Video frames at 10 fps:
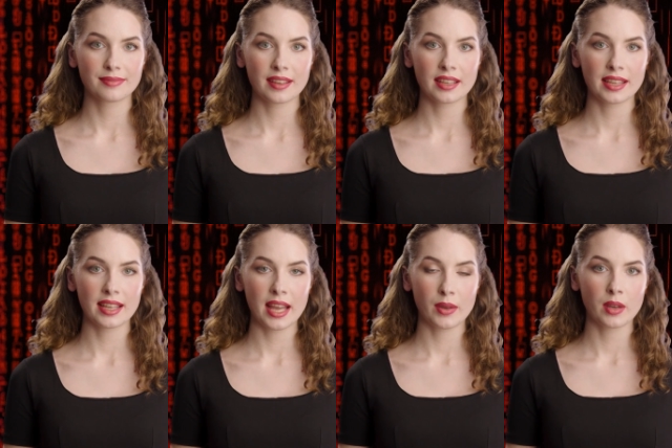This
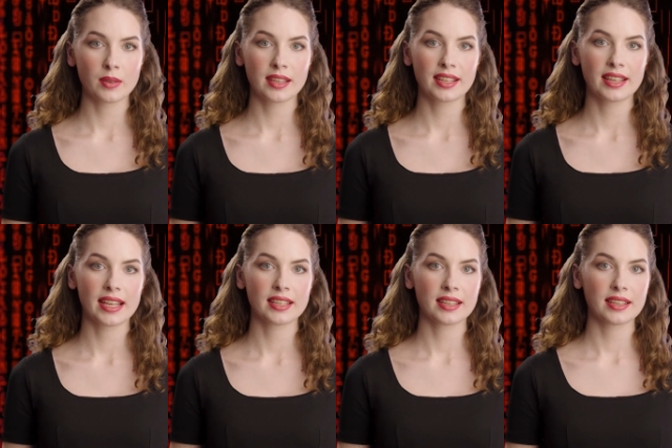can help
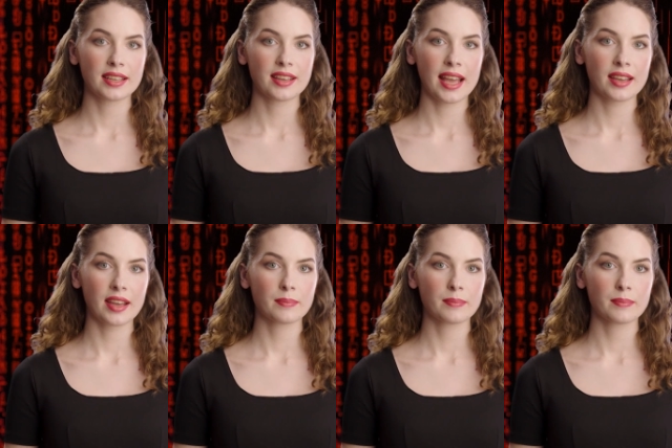organizations detect